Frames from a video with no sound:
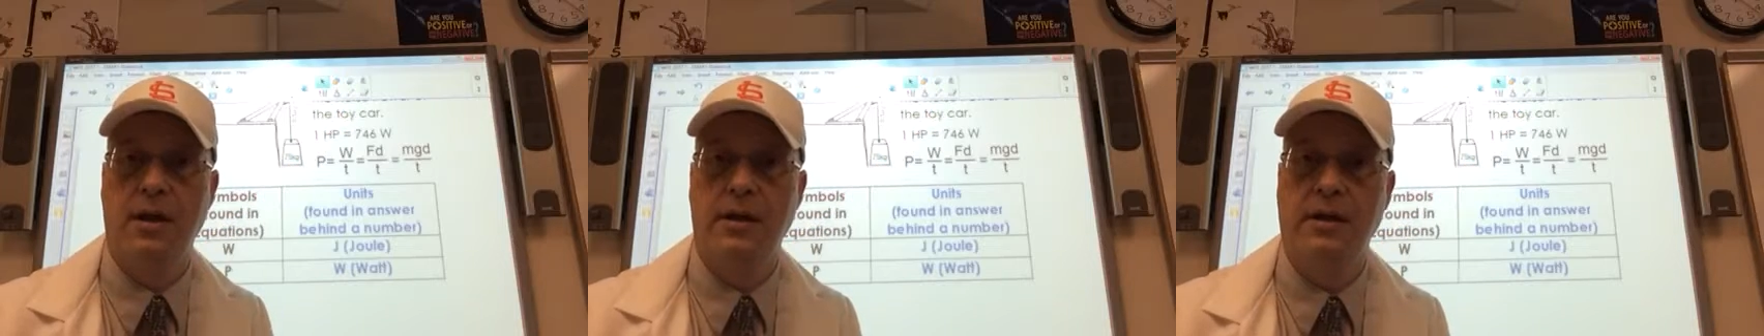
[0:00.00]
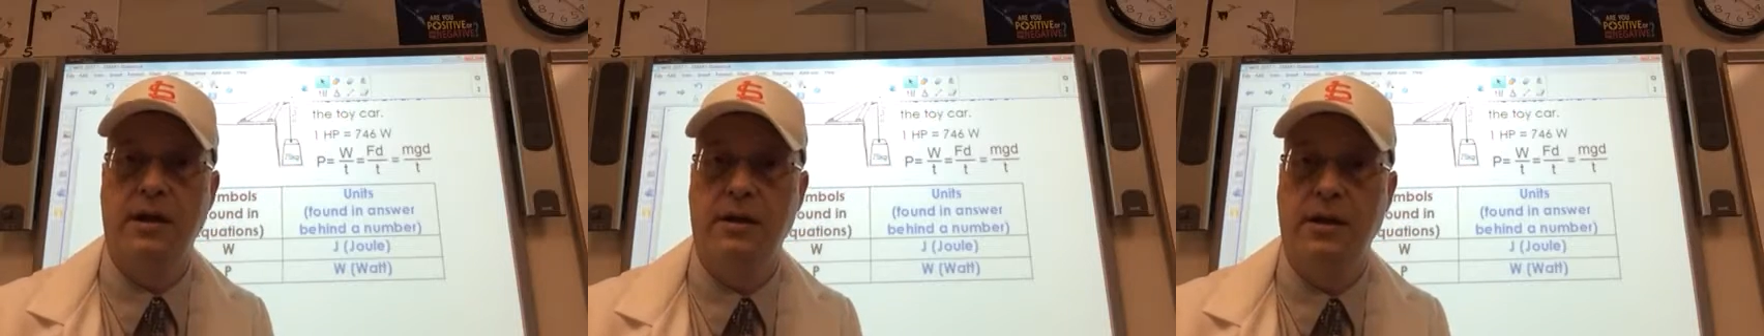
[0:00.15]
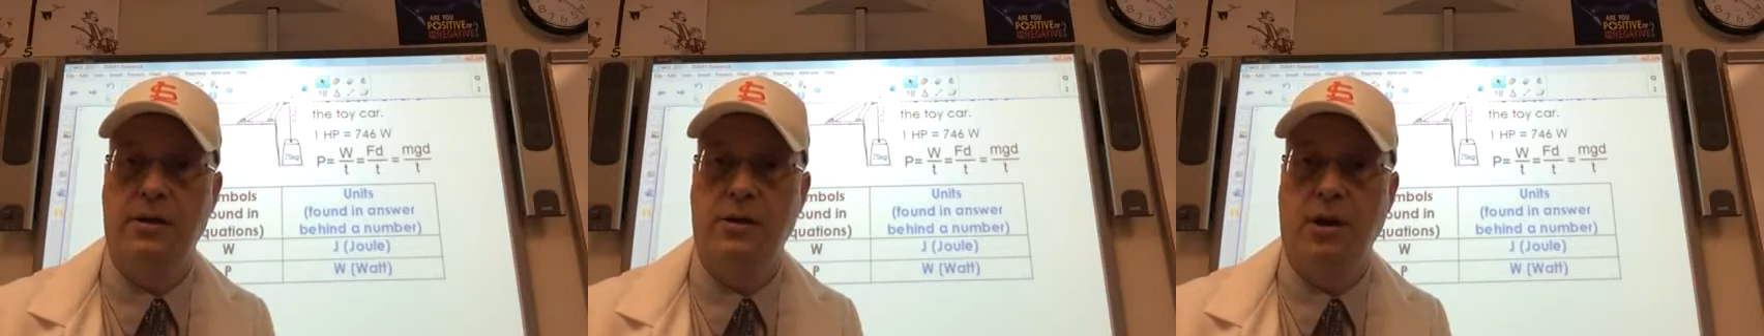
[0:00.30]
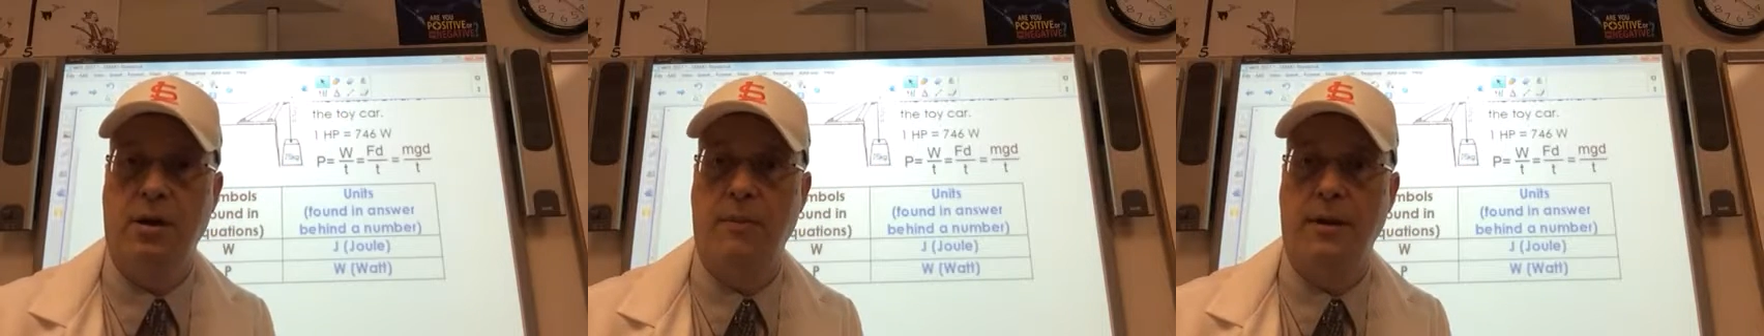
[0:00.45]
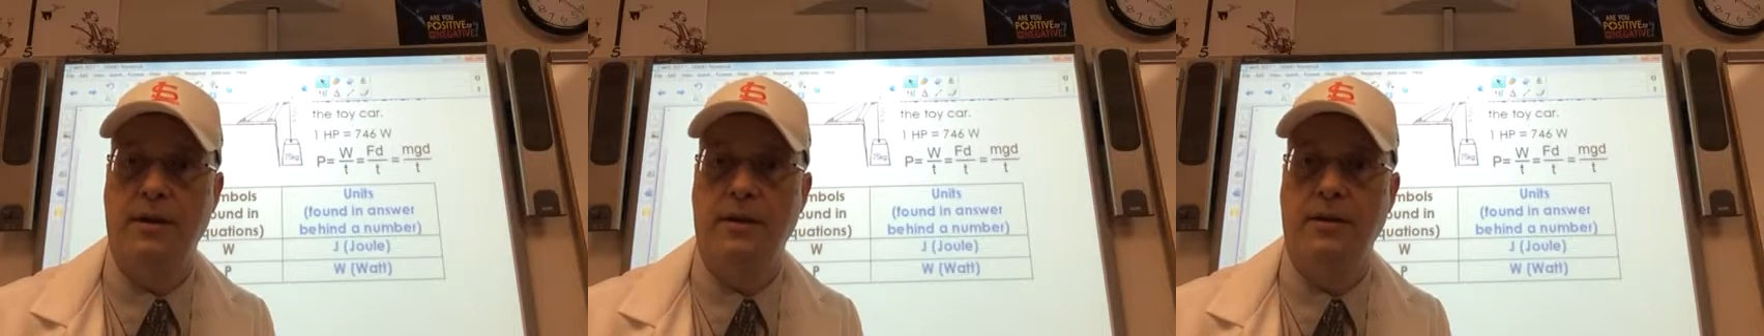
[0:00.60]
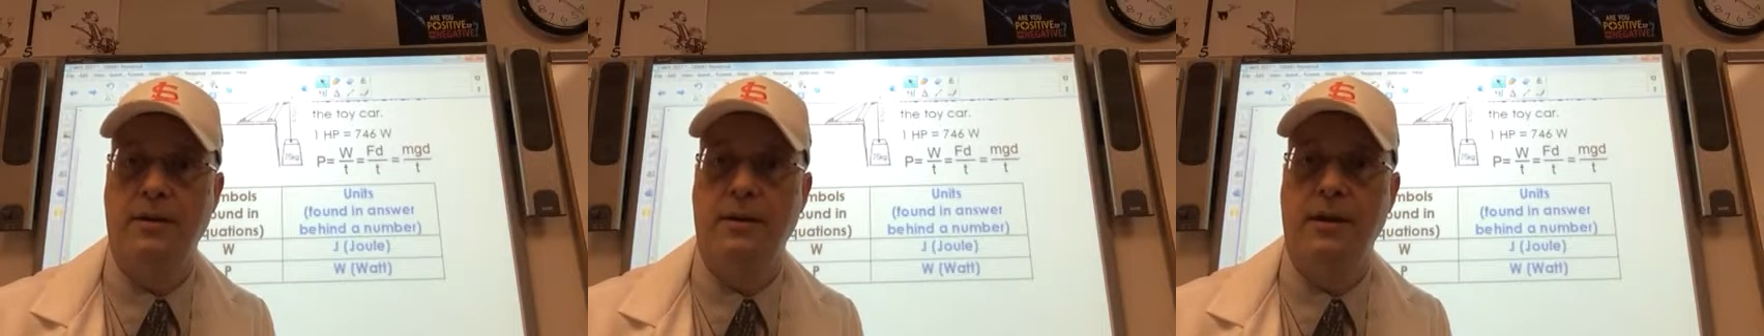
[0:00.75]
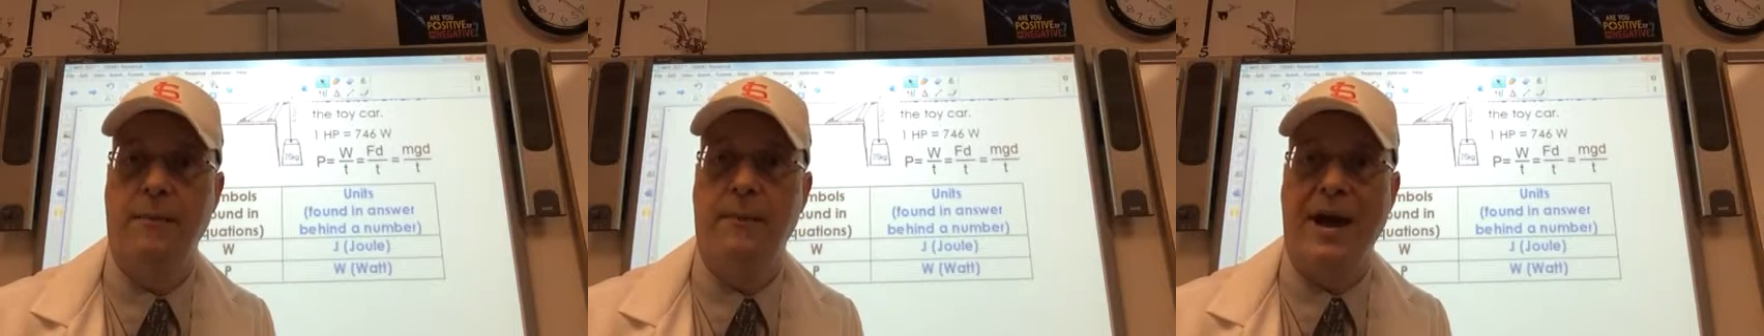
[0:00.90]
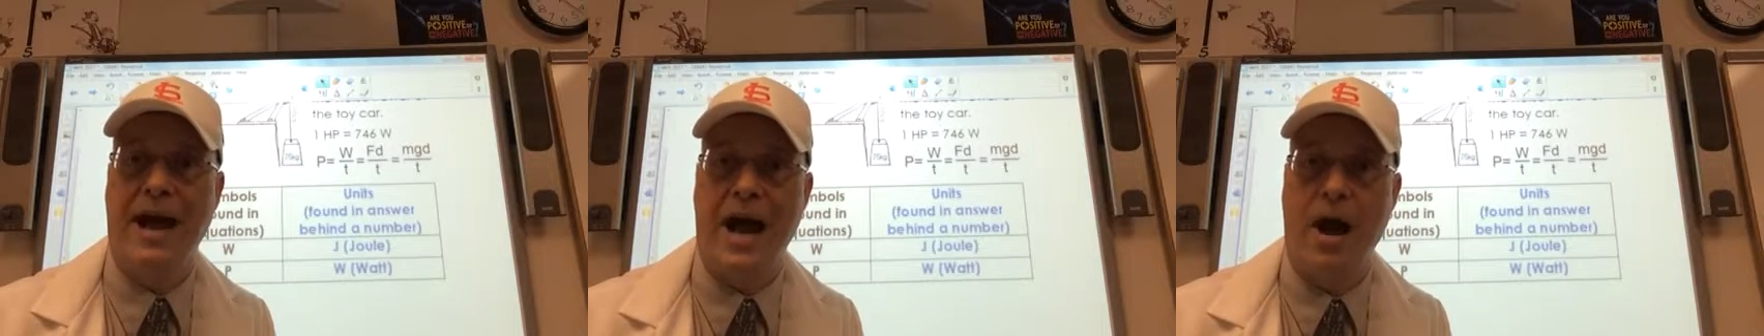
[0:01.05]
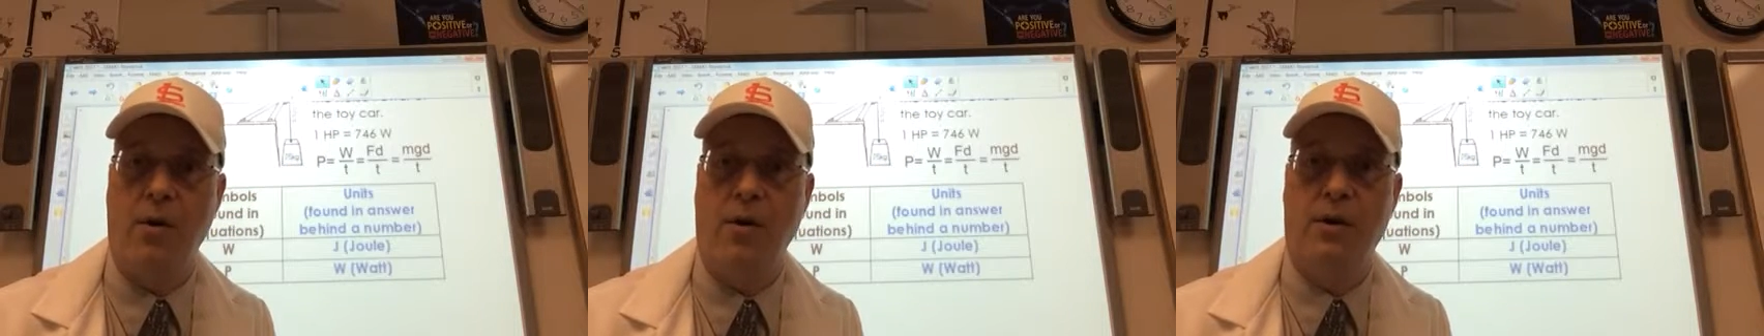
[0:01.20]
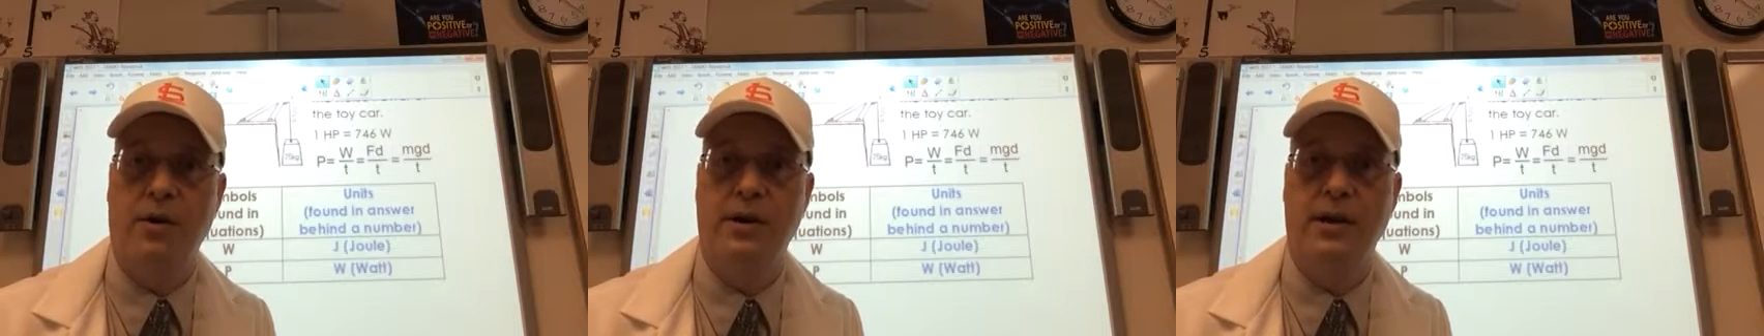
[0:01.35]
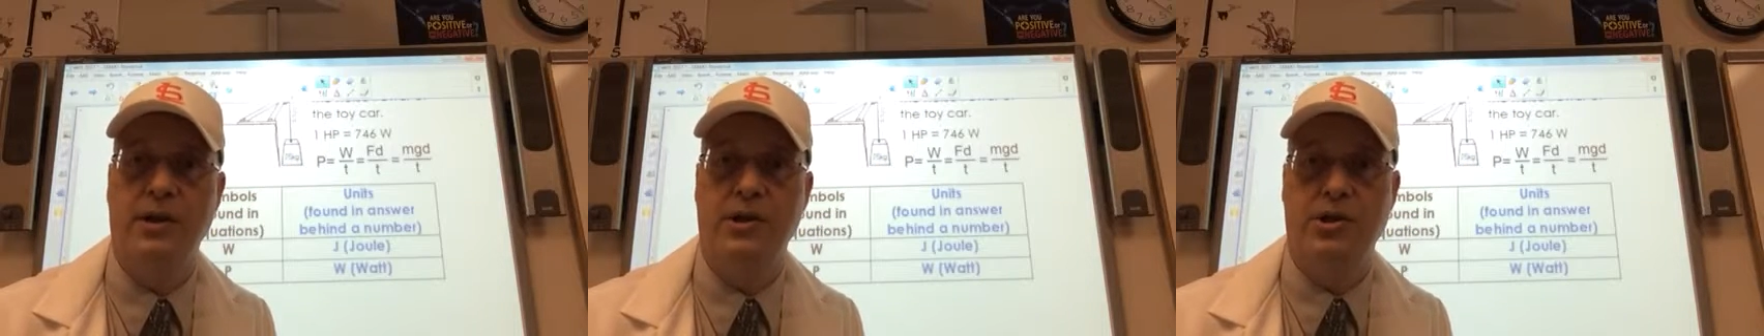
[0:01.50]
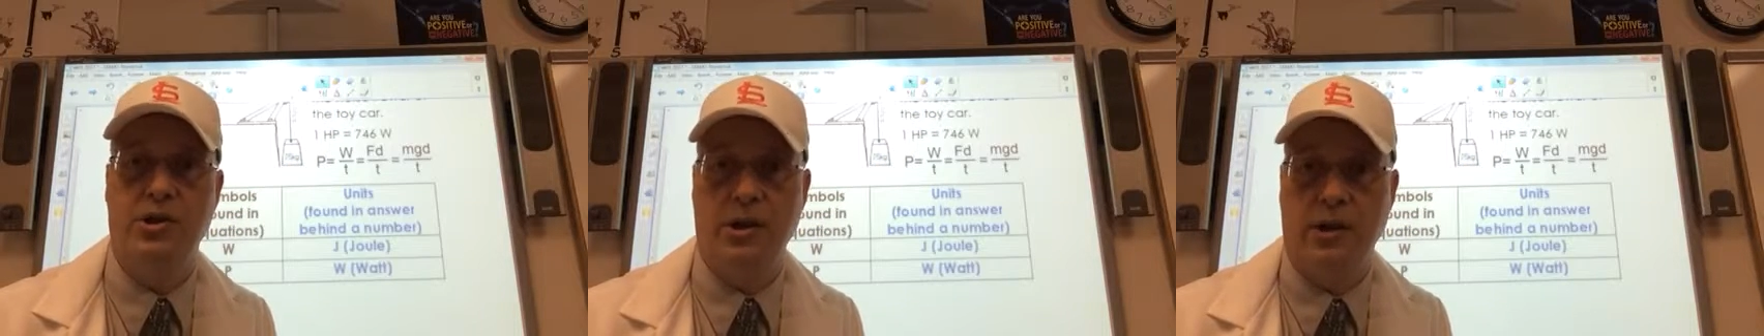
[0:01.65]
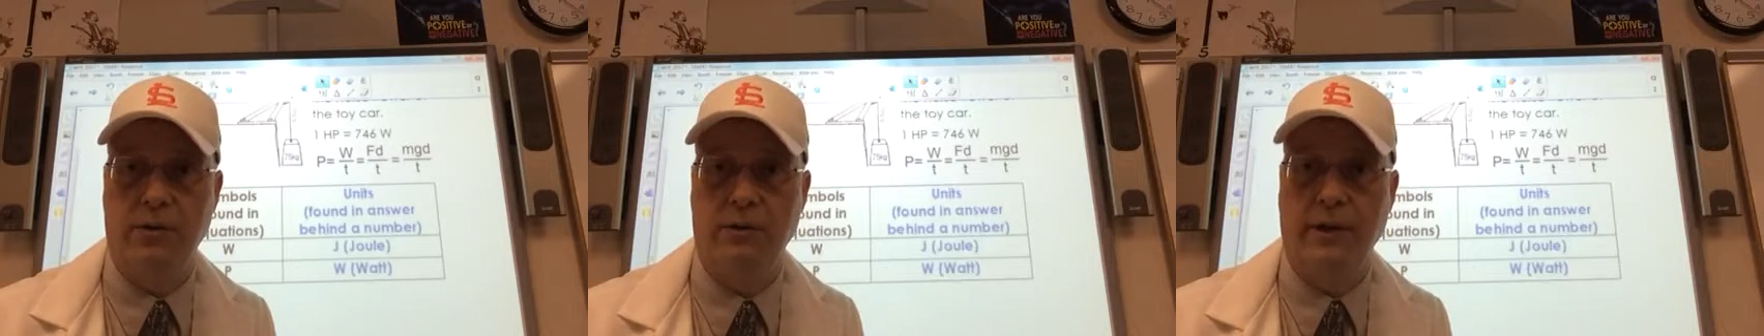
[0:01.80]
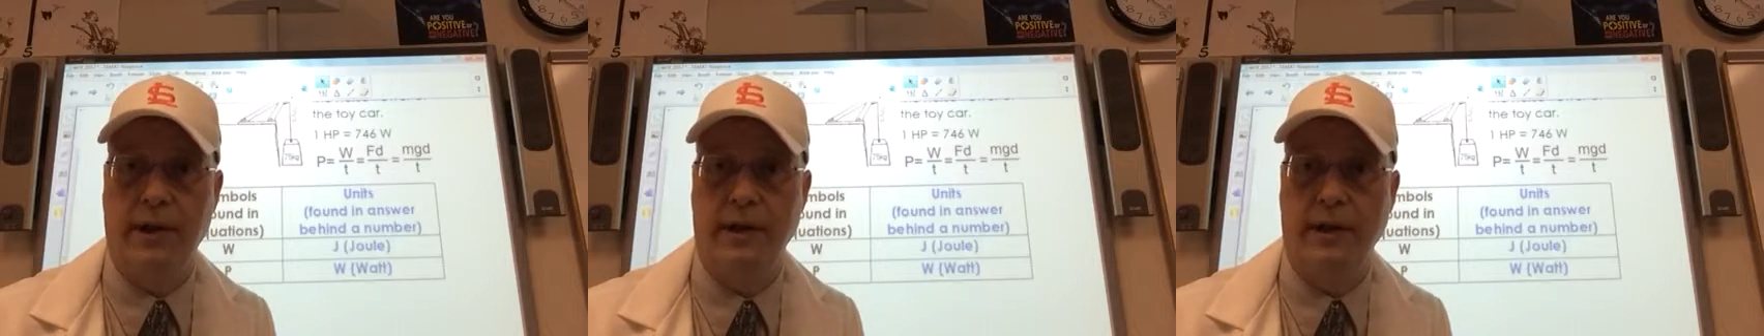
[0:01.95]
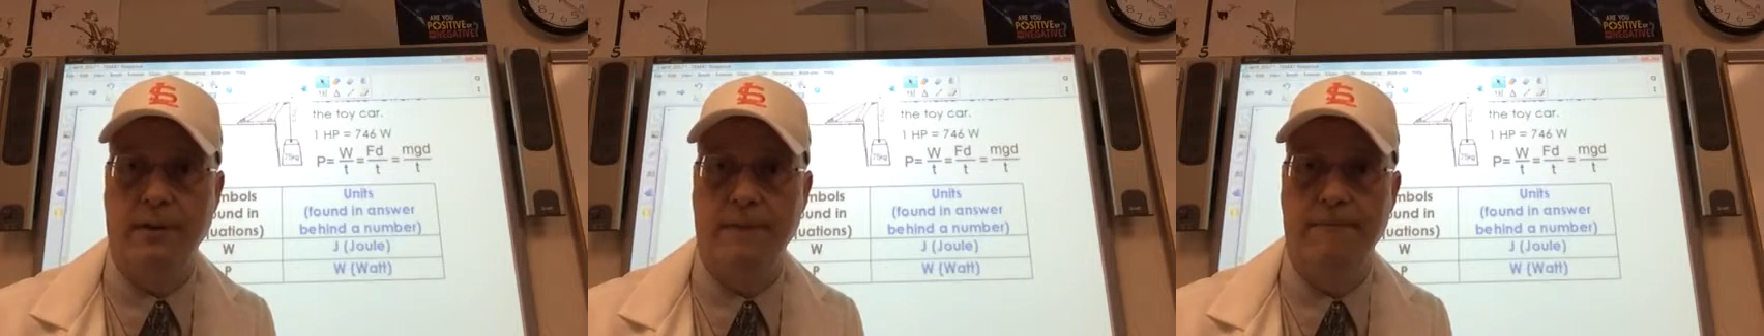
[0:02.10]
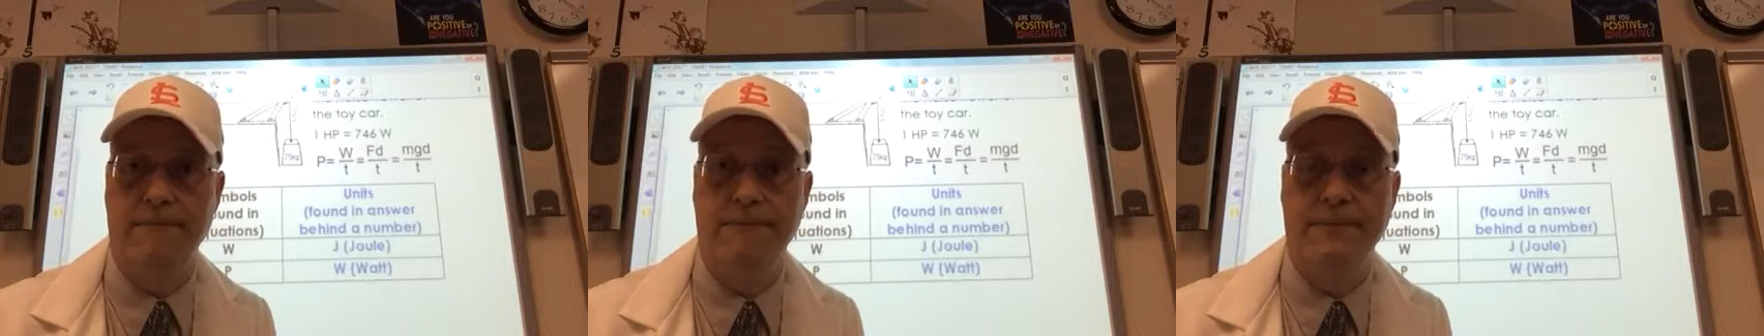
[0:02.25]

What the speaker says: and determine the power it generated